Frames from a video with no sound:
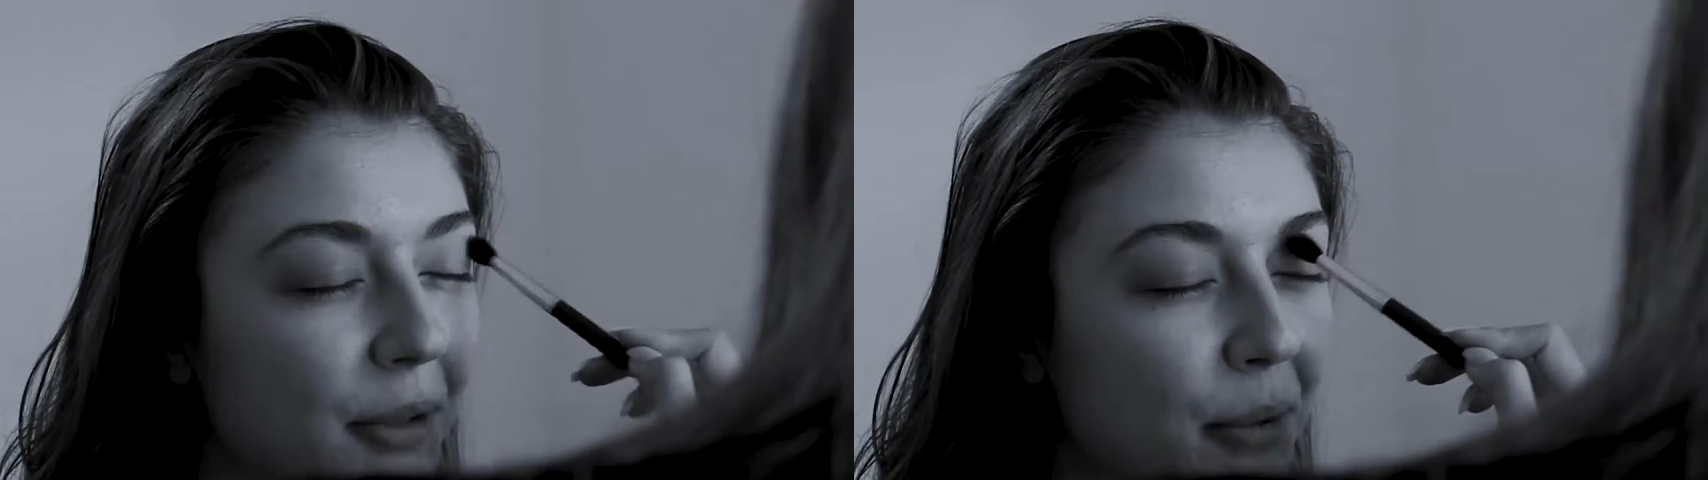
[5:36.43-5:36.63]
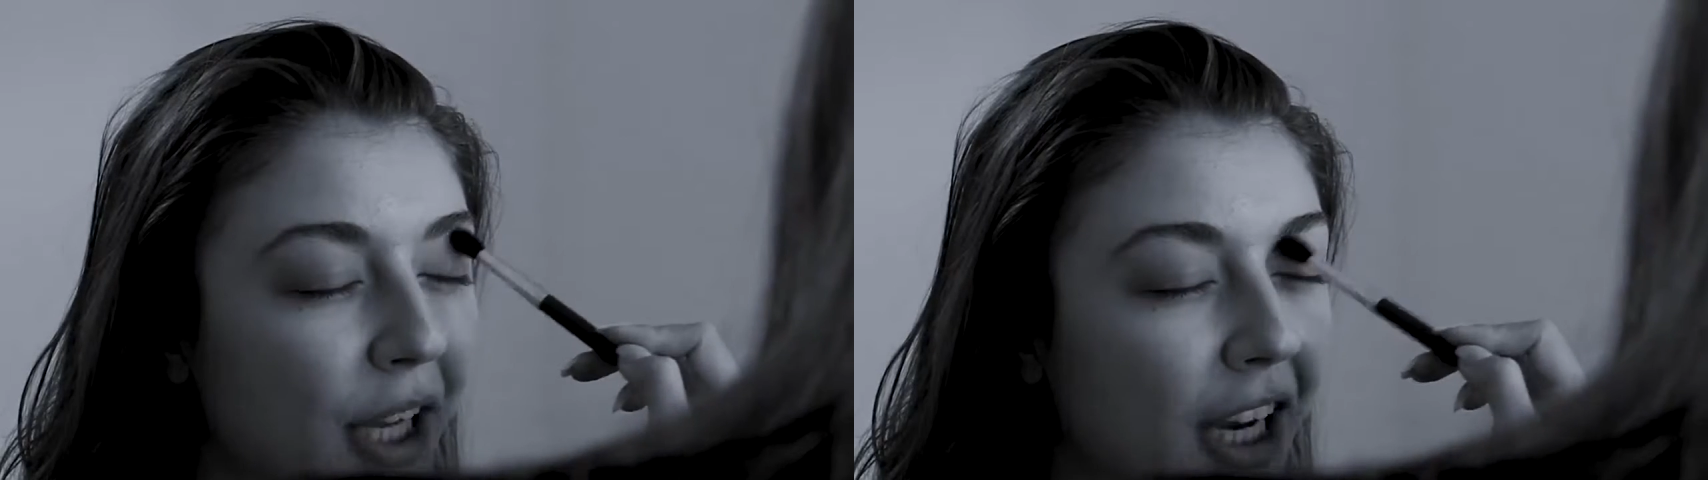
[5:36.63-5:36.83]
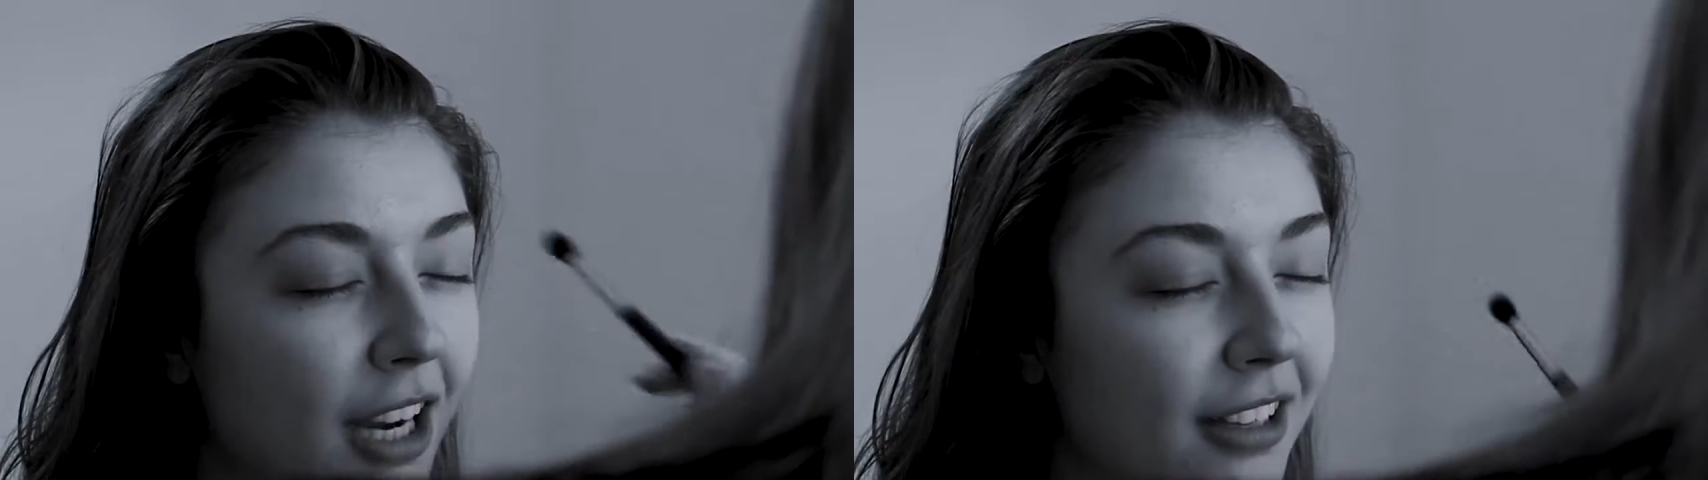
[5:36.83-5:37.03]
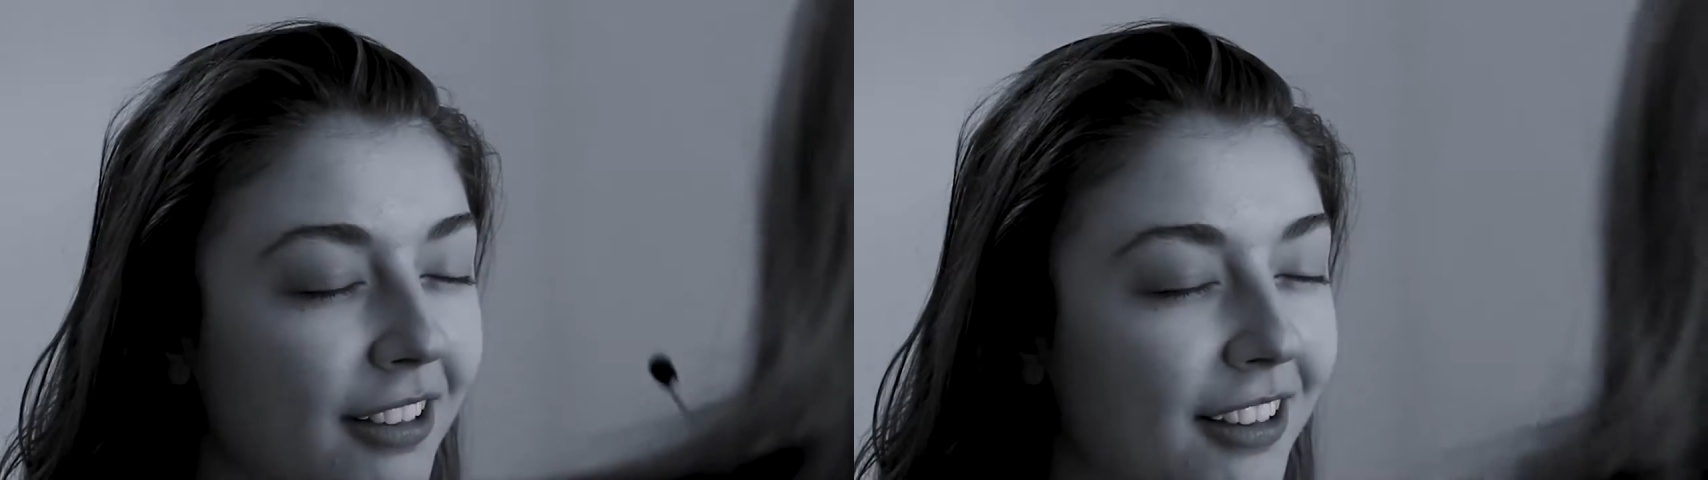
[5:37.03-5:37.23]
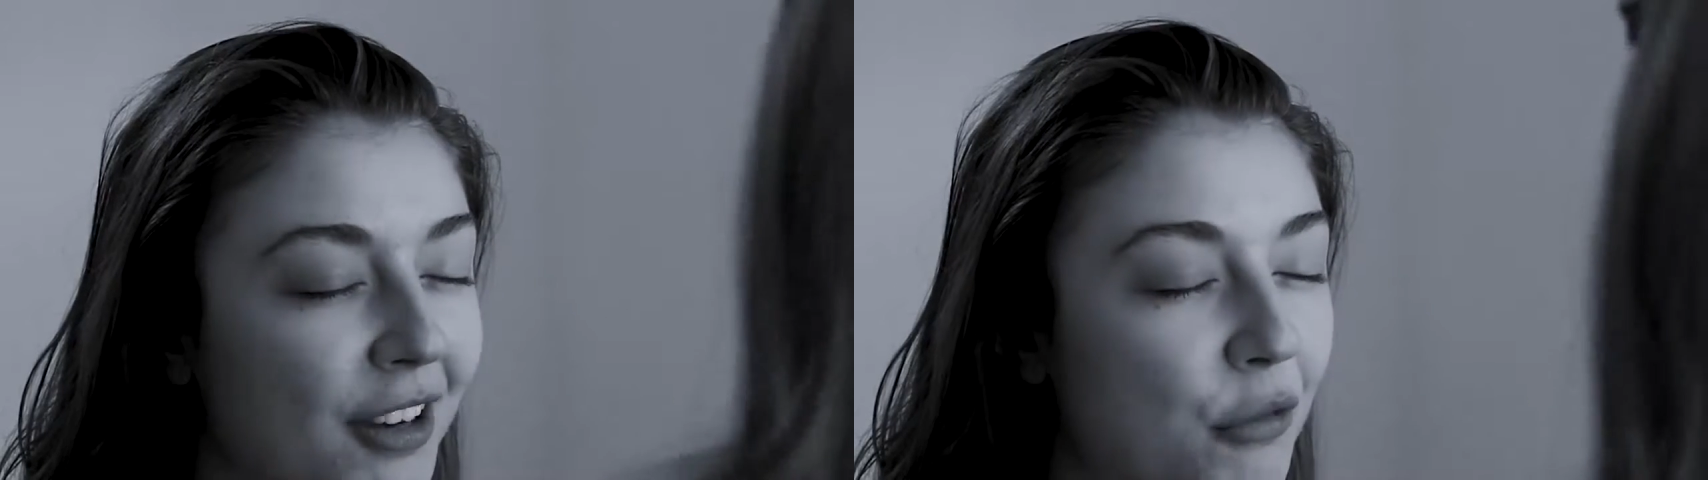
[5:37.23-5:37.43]
You're blank.
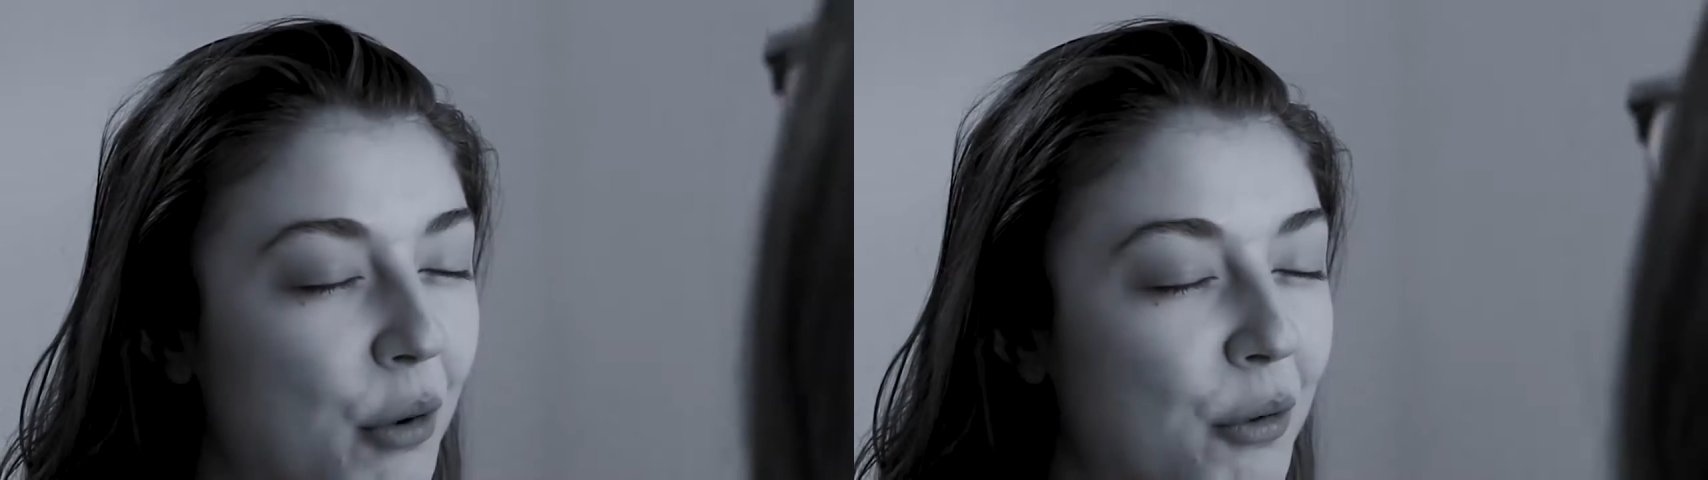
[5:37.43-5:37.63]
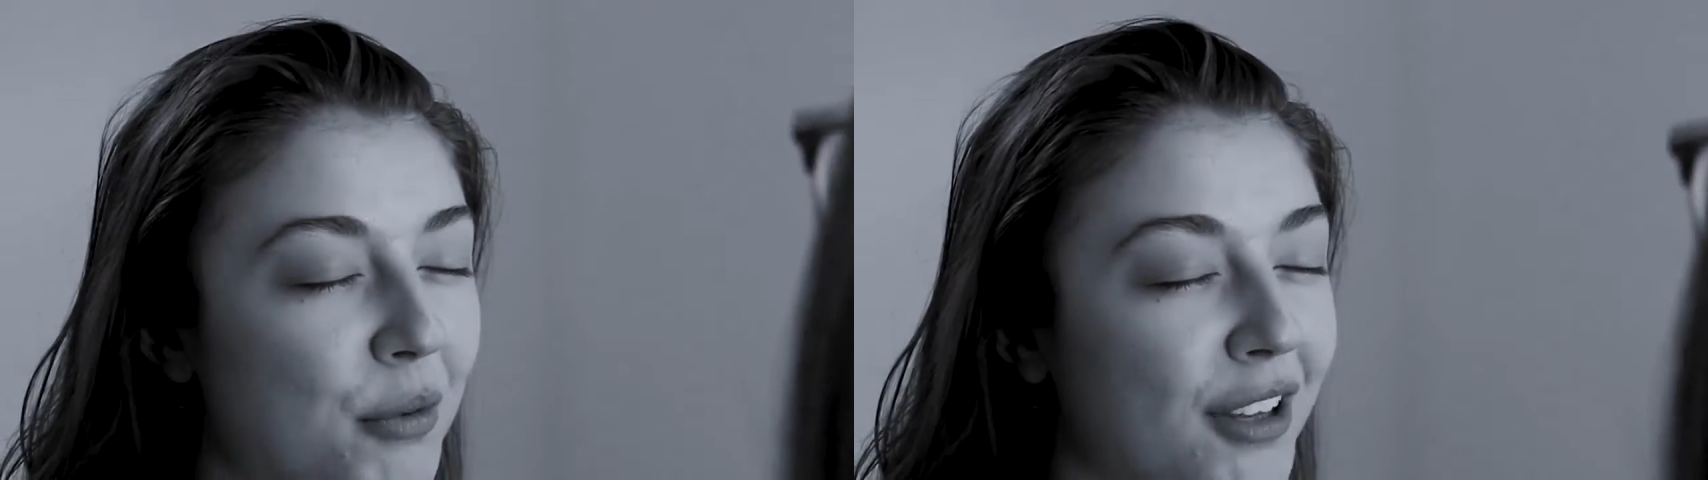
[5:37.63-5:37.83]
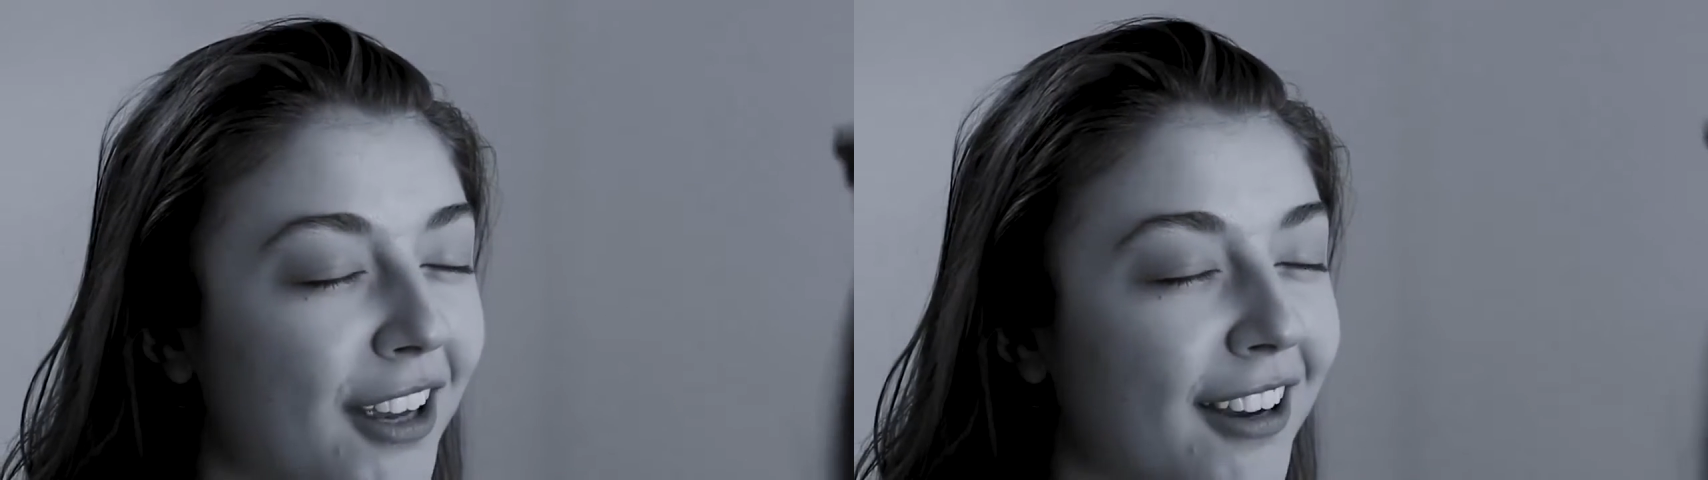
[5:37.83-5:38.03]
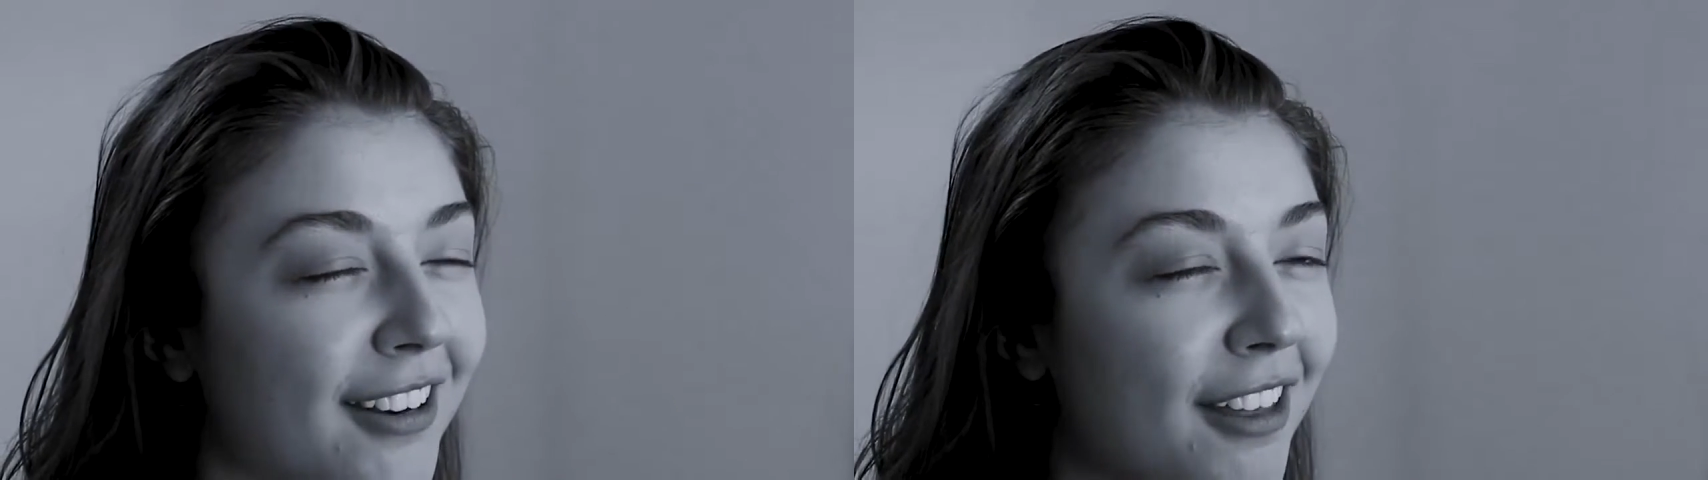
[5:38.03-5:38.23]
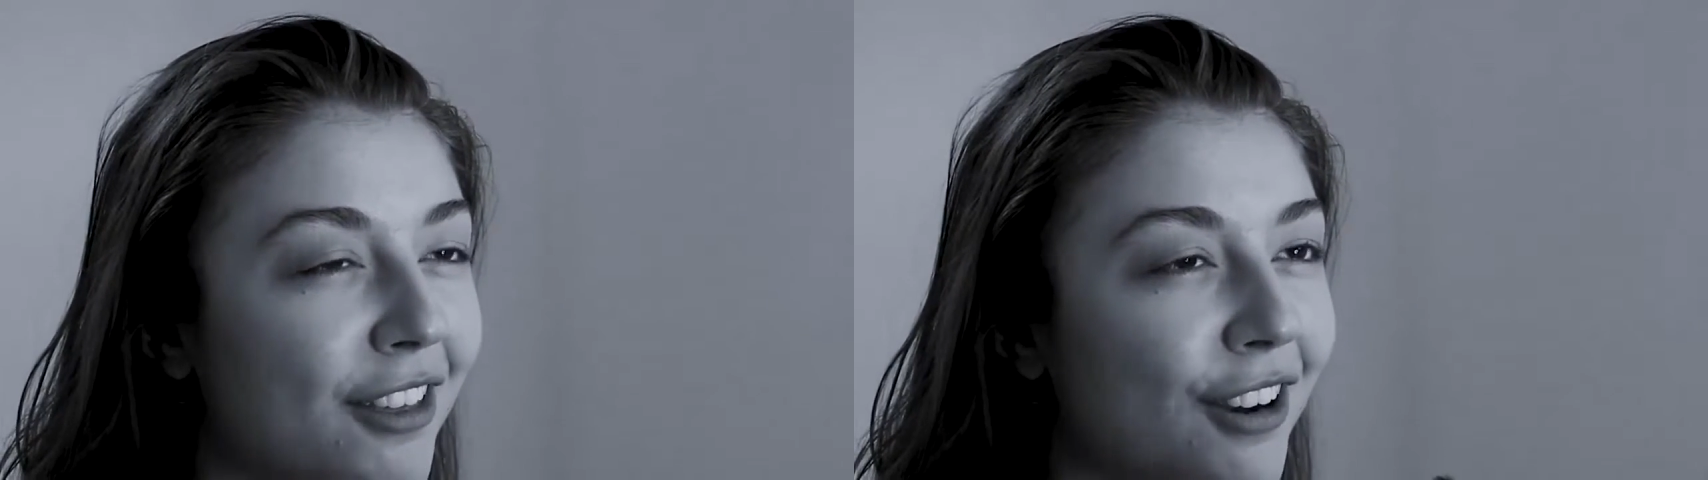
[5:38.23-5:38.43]
Yeah. What would be like
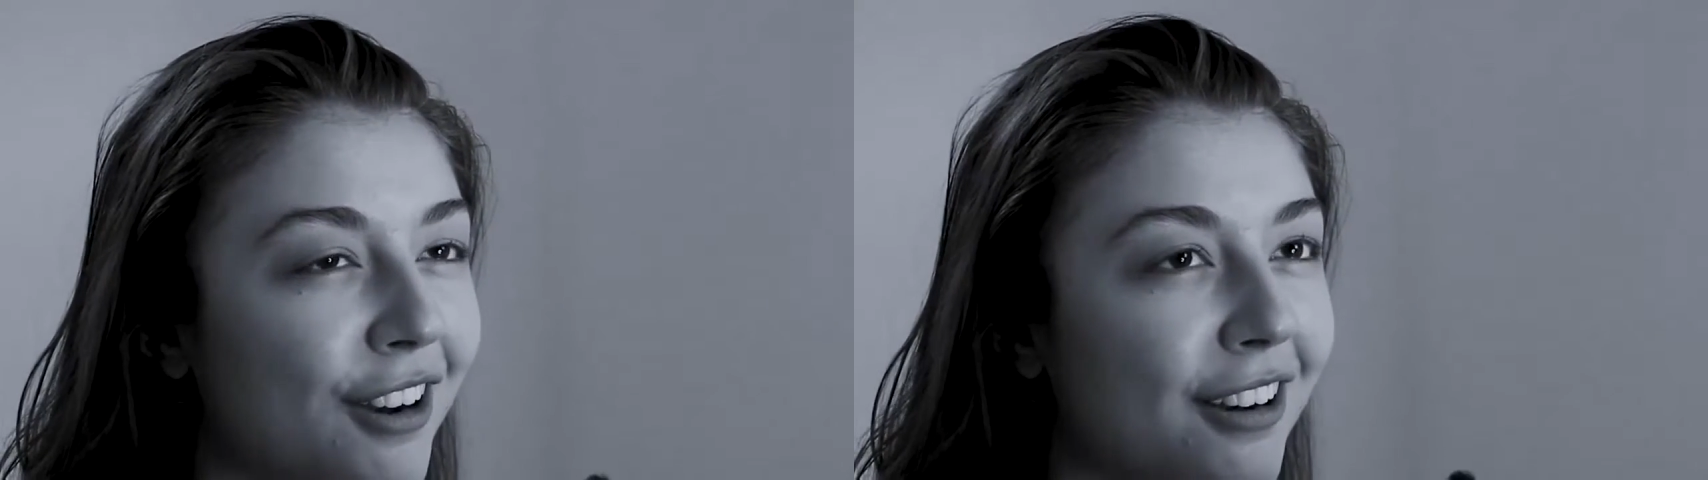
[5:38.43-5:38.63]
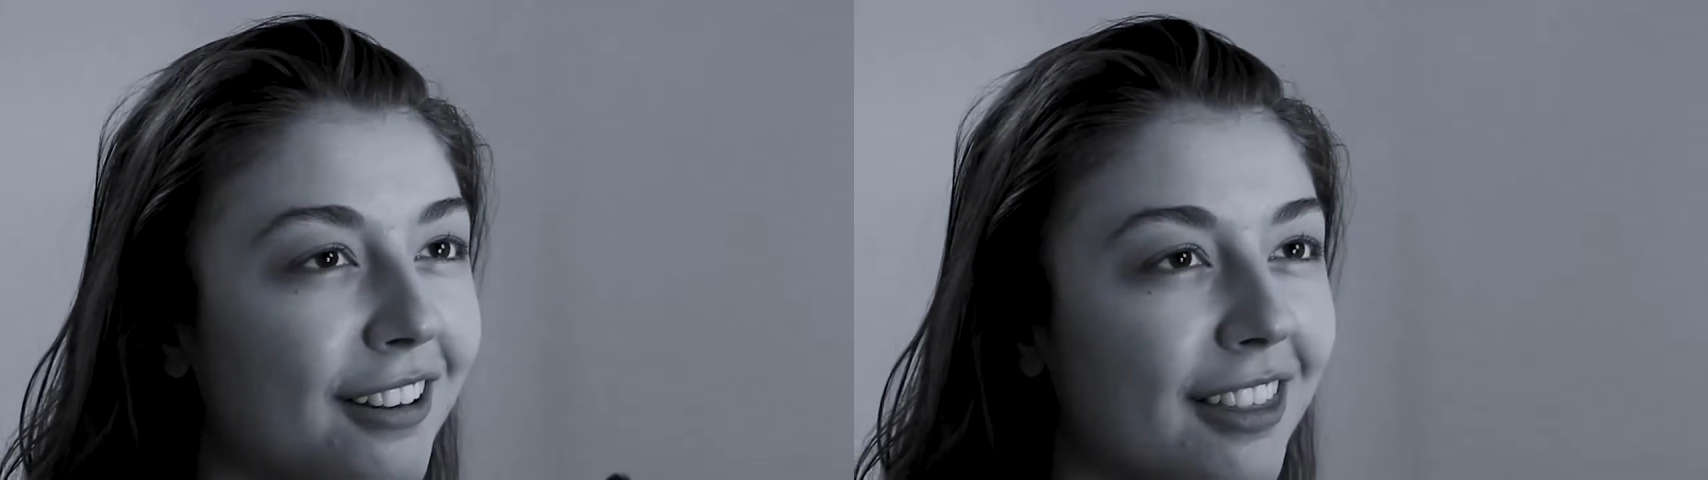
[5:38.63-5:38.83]
another